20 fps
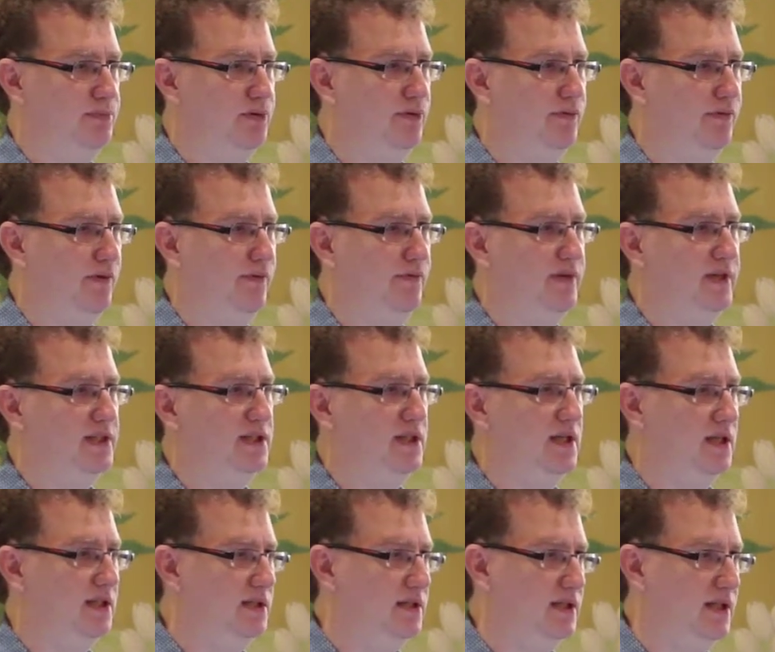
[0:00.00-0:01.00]
proof of
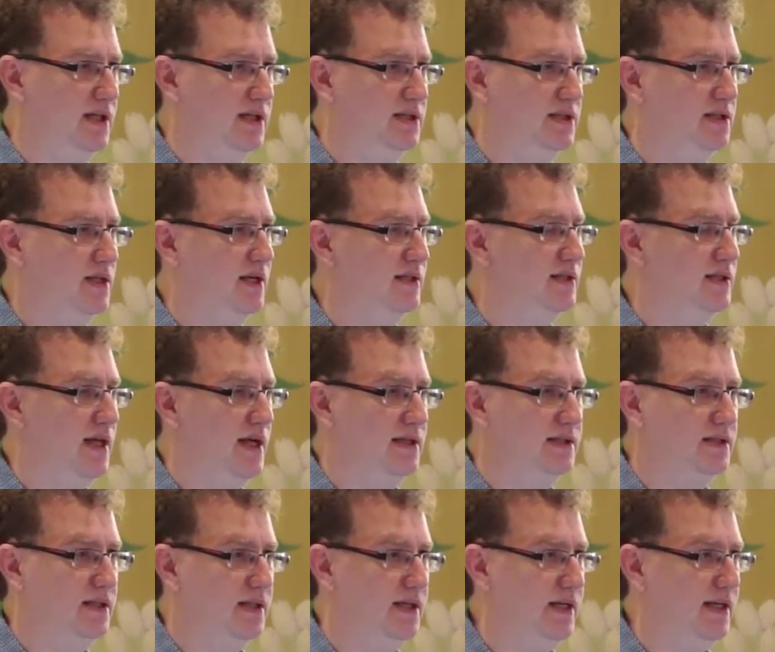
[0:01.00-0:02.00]
existence,
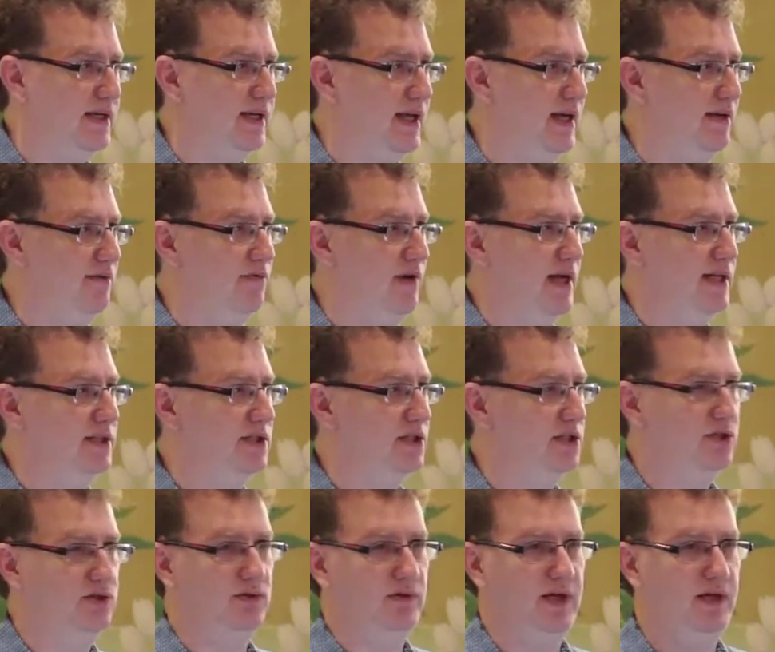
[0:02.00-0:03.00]
identity, key
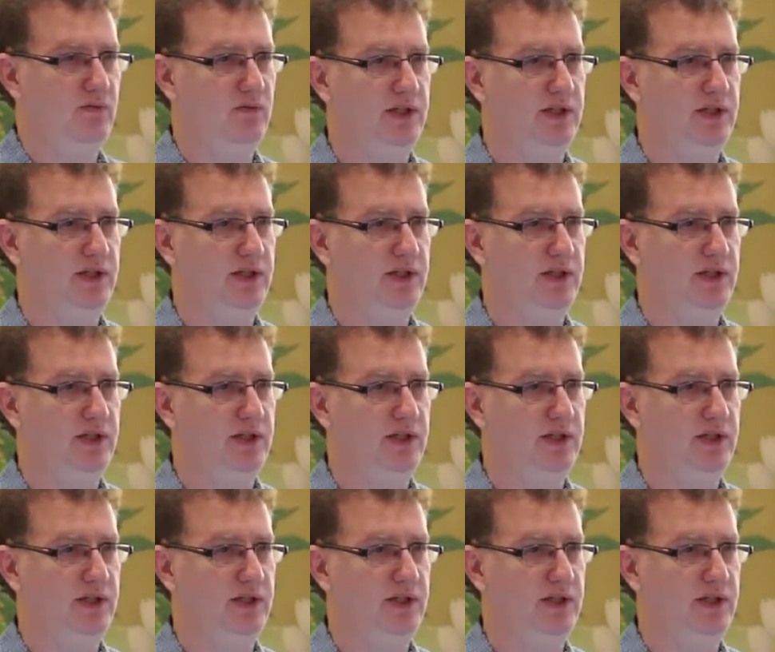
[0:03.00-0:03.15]
registry,